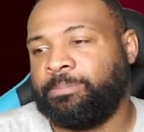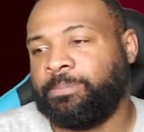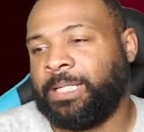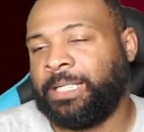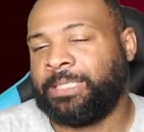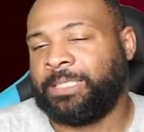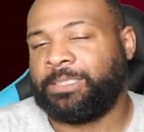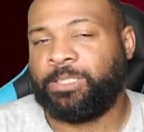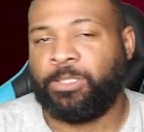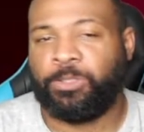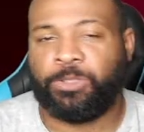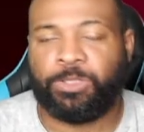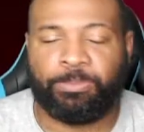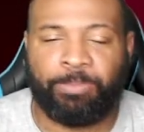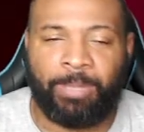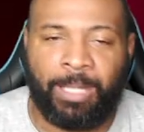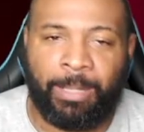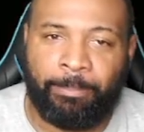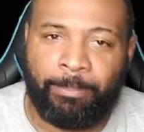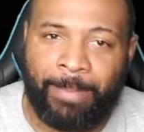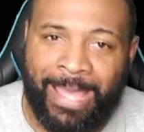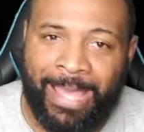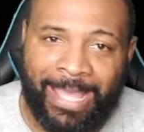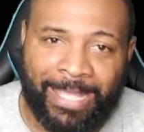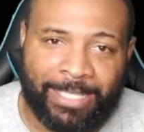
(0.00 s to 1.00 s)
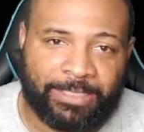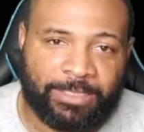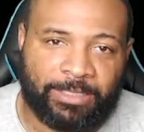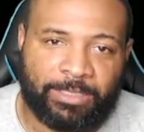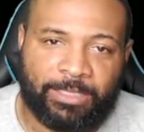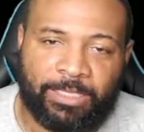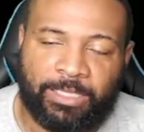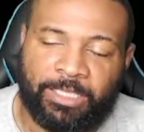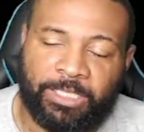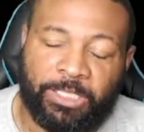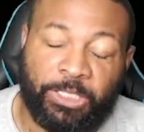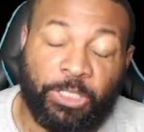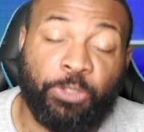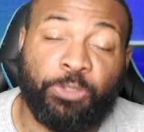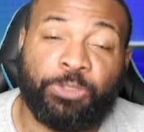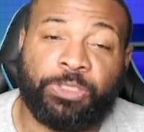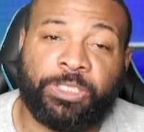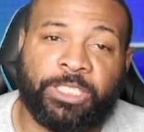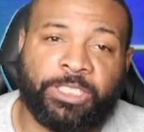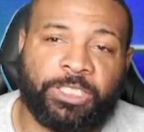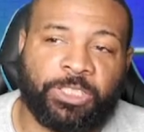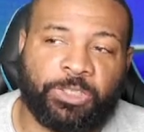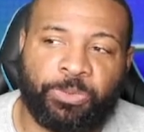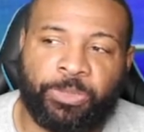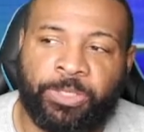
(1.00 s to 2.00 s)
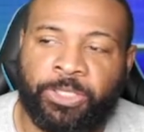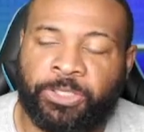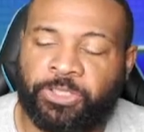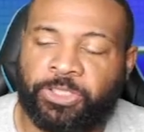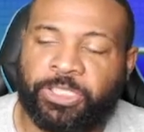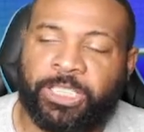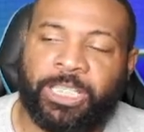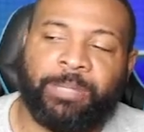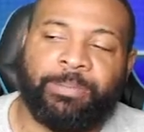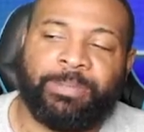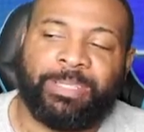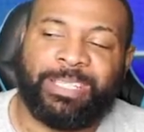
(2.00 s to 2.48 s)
I told you my max usually is 300K,